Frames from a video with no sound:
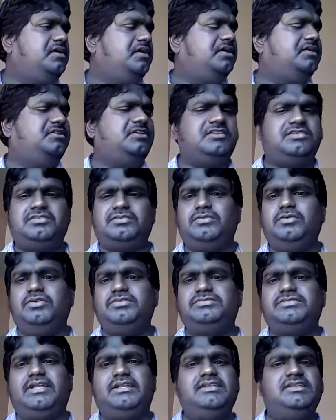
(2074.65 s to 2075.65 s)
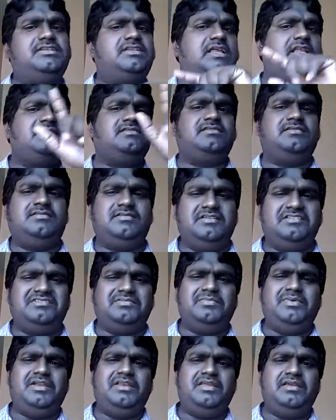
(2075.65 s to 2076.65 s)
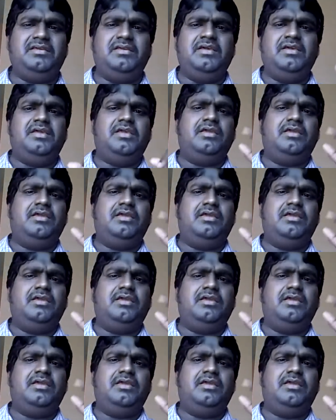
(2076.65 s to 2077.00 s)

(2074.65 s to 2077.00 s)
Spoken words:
He just goes and he tells there is a meeting.